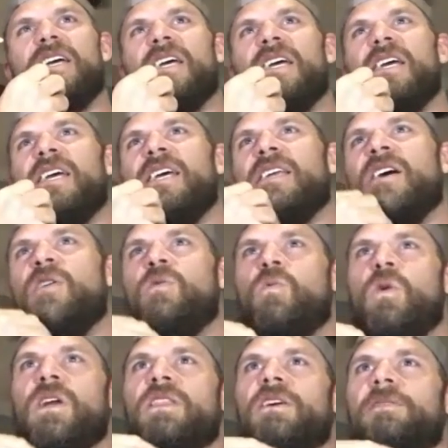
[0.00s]
He'd go.
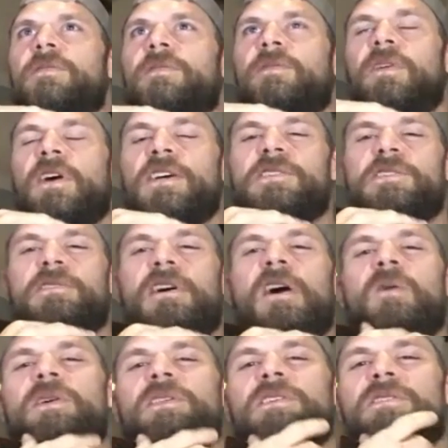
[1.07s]
What the fuck's
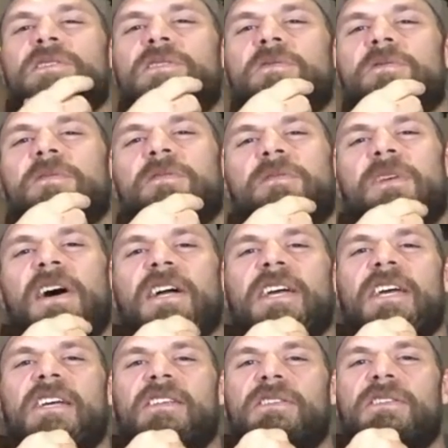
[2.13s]
wrong with you, you
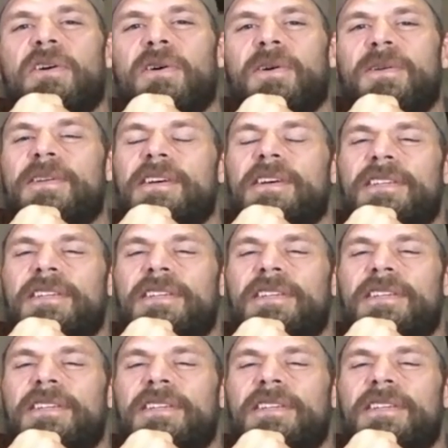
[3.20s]
fucking dolt?